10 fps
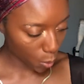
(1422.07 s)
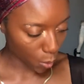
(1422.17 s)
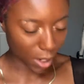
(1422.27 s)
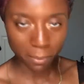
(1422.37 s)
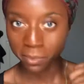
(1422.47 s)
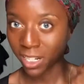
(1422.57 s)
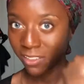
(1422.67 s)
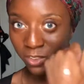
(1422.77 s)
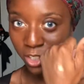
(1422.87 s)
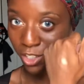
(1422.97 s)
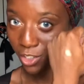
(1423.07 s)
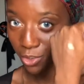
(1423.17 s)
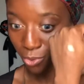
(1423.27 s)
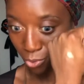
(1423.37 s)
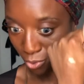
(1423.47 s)
I'm not even gonna
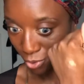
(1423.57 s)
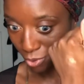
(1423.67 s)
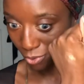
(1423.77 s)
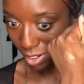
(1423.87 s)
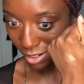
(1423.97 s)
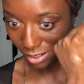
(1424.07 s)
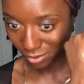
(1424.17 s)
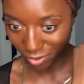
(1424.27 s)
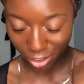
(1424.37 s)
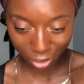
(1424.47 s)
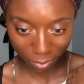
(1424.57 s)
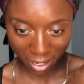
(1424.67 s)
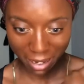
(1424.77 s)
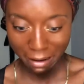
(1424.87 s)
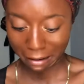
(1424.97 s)
use the rest of this on my
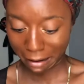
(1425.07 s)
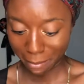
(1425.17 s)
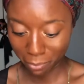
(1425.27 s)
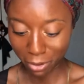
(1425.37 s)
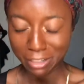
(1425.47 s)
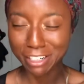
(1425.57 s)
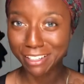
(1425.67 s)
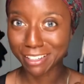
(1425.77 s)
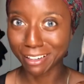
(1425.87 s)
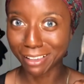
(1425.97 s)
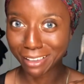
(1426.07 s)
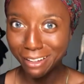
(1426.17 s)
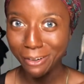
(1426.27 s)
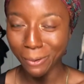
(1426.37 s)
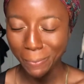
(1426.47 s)
hand, and I put just a
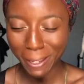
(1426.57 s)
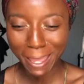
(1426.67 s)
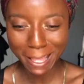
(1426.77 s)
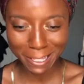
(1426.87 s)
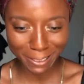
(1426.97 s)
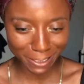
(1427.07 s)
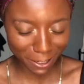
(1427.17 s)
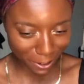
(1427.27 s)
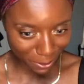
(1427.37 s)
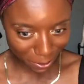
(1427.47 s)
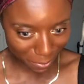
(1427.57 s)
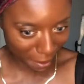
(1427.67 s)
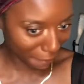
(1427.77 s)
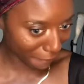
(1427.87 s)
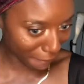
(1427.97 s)
little bit. Oh my
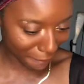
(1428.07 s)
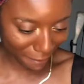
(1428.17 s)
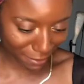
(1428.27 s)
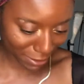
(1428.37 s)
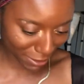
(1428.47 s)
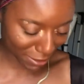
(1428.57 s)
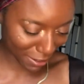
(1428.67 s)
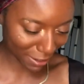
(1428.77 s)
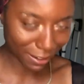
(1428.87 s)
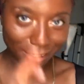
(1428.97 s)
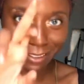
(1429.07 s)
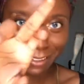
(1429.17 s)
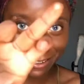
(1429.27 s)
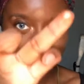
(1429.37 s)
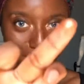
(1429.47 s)
gosh,
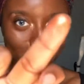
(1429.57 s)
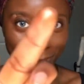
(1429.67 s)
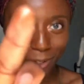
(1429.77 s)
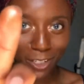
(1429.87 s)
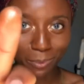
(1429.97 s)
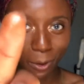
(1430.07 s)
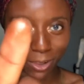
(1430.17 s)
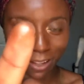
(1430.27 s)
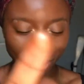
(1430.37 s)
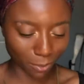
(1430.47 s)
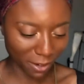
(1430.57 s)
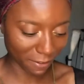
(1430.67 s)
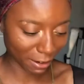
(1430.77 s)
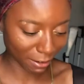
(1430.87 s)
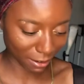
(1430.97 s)
there's so much more left on my
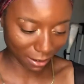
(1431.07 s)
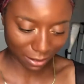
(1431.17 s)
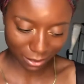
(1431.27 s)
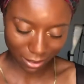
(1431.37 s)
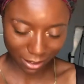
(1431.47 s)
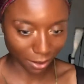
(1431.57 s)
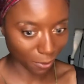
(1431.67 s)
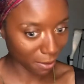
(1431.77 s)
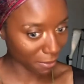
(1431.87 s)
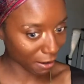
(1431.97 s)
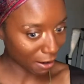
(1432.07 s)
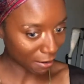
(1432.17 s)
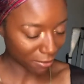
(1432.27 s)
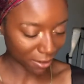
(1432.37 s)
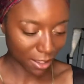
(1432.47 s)
finger. Oh, I gotta wipe that off.
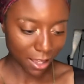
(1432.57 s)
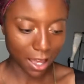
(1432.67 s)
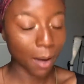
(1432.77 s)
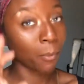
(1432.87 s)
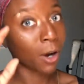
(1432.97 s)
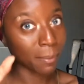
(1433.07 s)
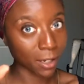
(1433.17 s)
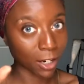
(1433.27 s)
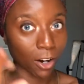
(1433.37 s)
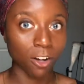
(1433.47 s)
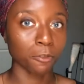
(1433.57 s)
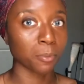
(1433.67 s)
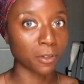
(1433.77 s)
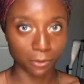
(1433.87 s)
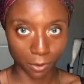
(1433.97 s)
I'm wiping it off
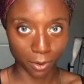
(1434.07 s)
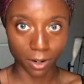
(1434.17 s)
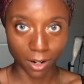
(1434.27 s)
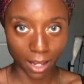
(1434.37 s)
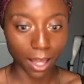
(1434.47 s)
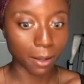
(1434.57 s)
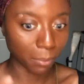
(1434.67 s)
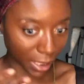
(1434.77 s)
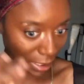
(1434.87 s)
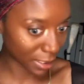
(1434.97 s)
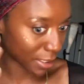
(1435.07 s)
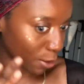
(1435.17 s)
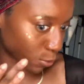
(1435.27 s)
before I blend this out.